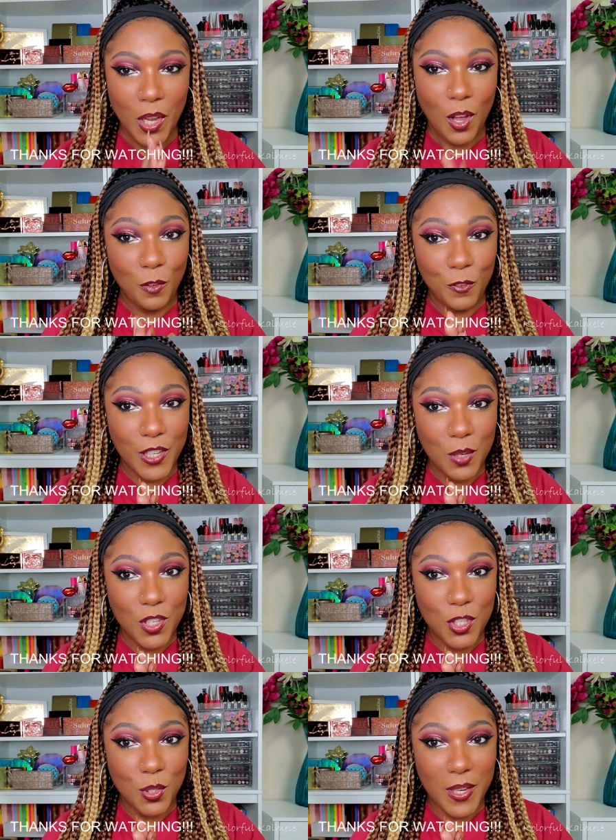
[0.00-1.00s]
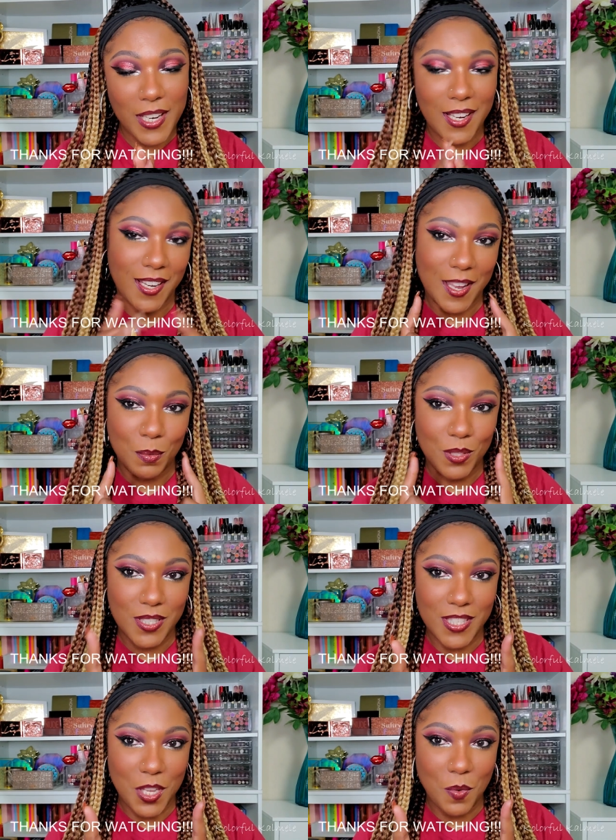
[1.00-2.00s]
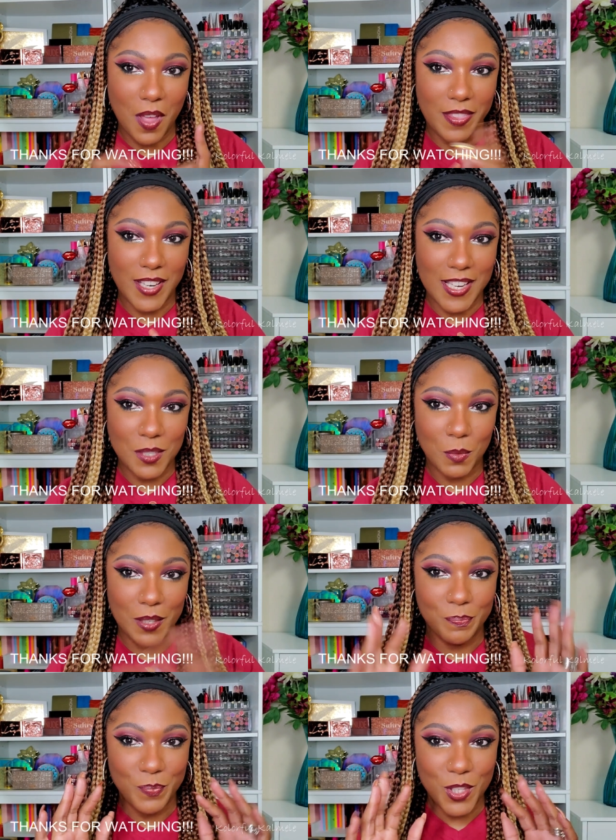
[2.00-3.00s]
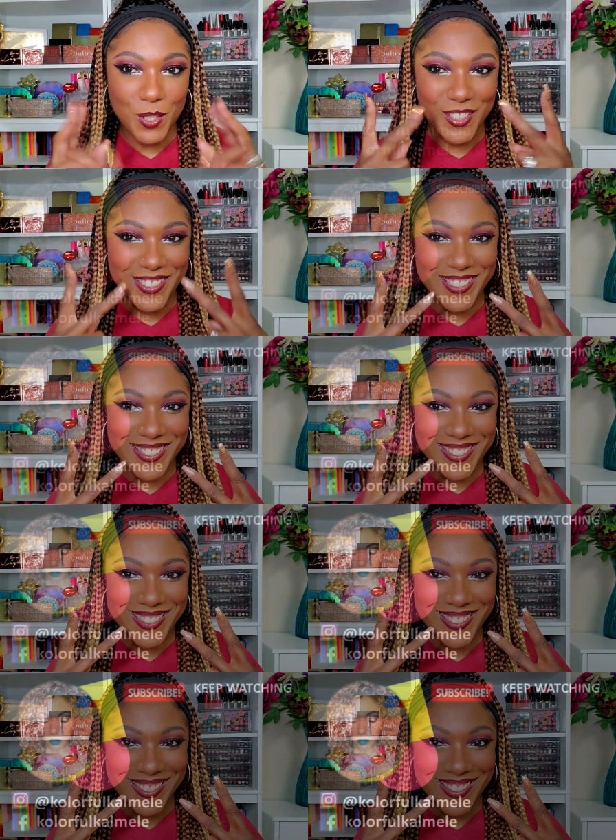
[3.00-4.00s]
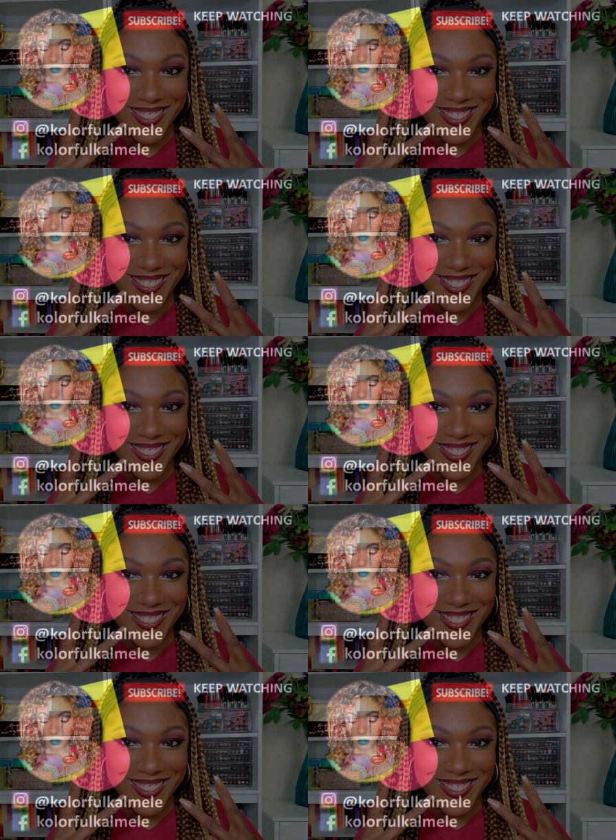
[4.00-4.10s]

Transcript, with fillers: Hopefully you enjoyed it, and I will see you on the next one. Toodles!